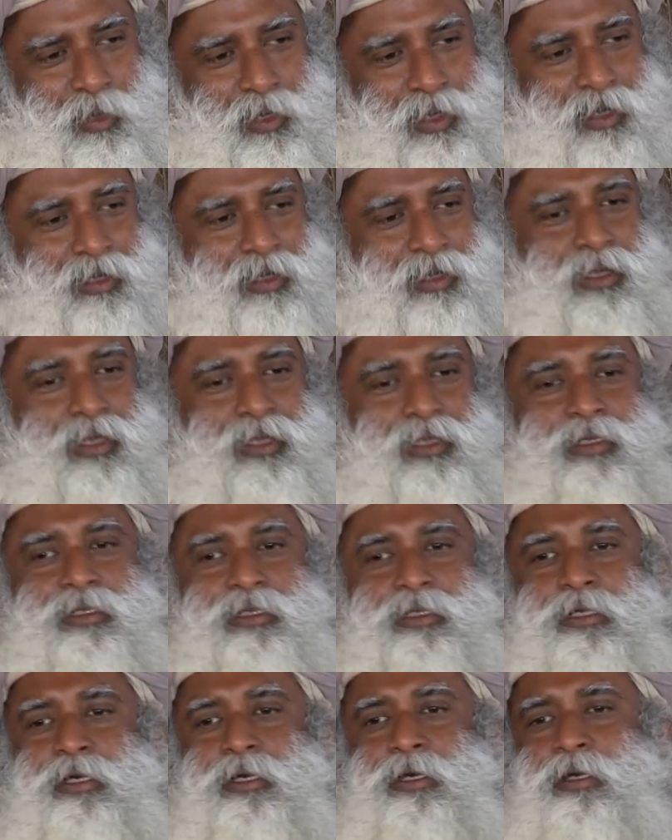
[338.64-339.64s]
work and
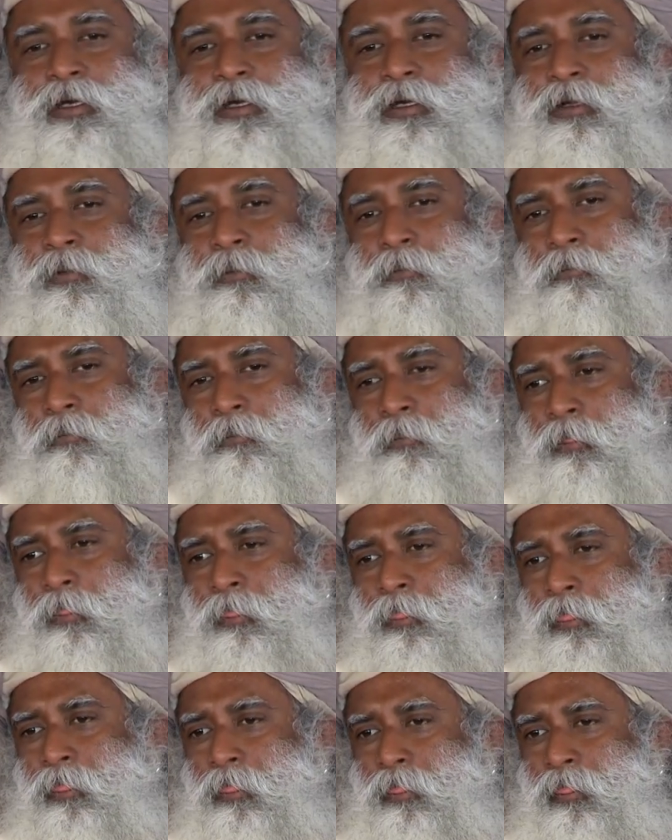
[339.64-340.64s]

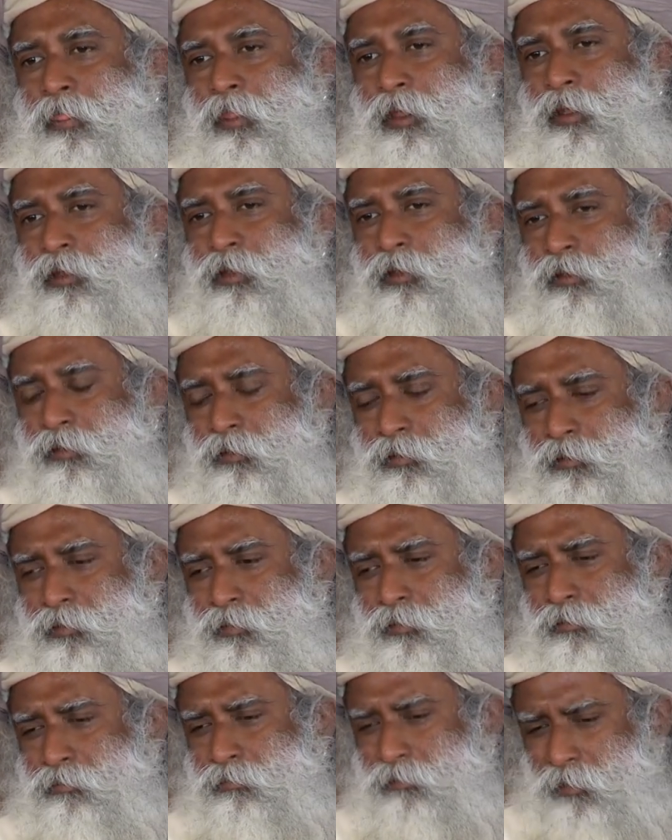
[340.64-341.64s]

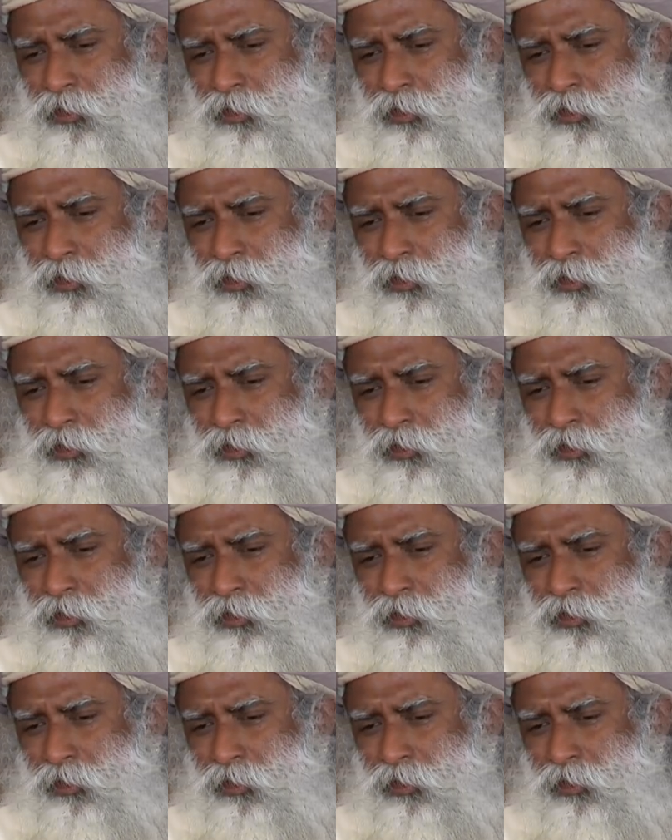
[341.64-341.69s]
then